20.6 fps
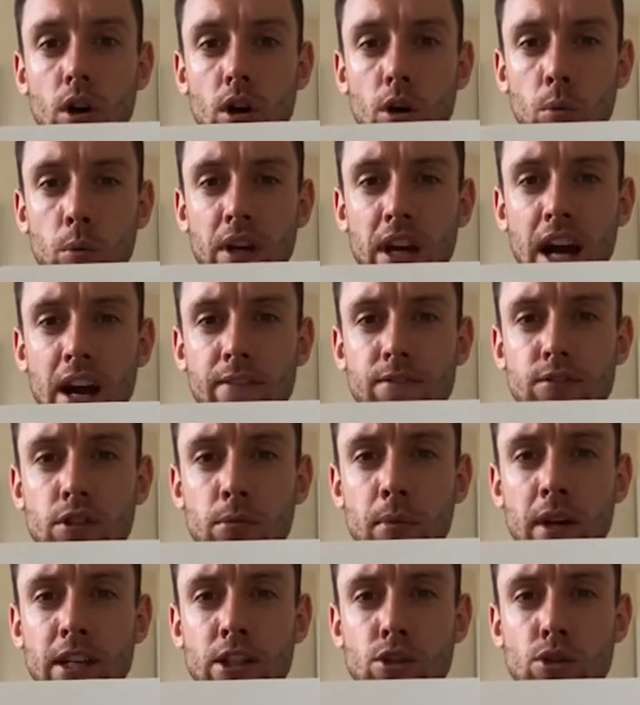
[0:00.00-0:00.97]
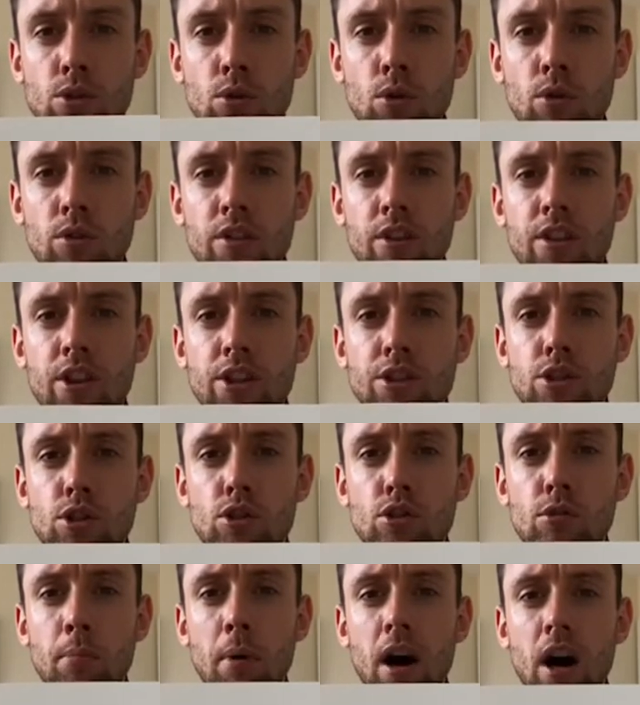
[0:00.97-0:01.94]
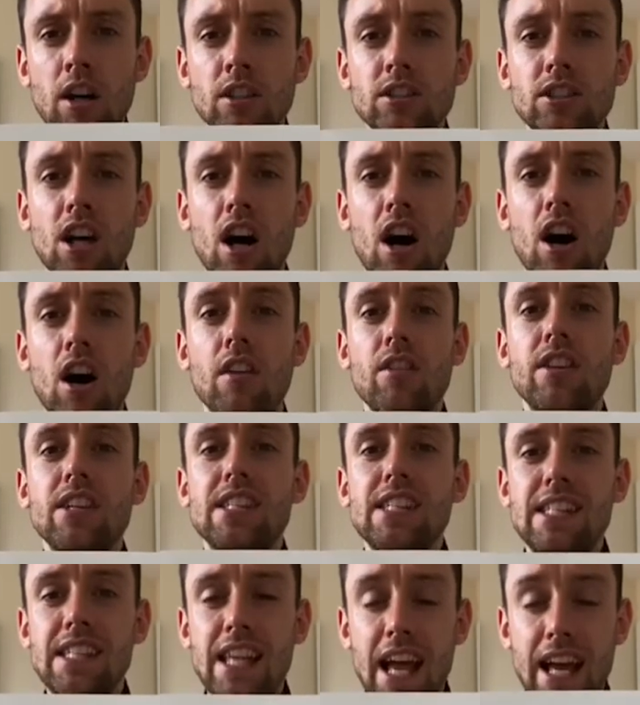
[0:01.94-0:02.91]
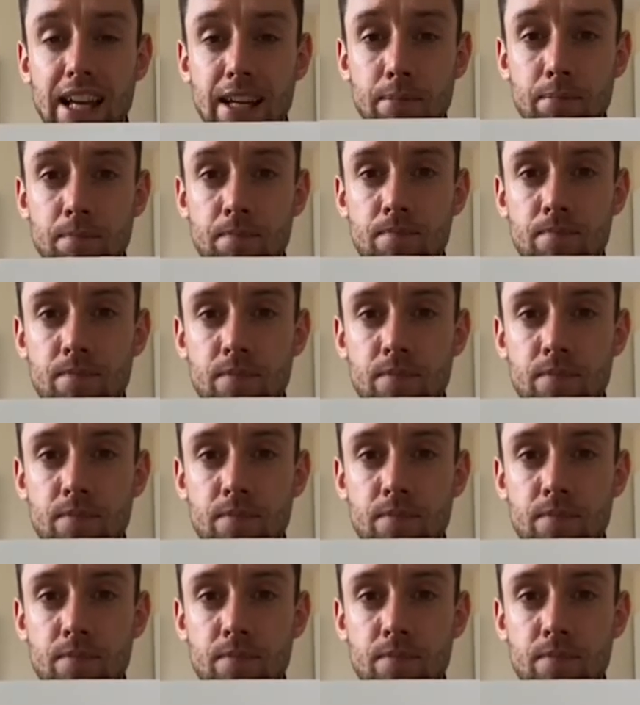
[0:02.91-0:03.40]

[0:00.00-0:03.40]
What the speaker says: We have to make sure that the two parts are the same.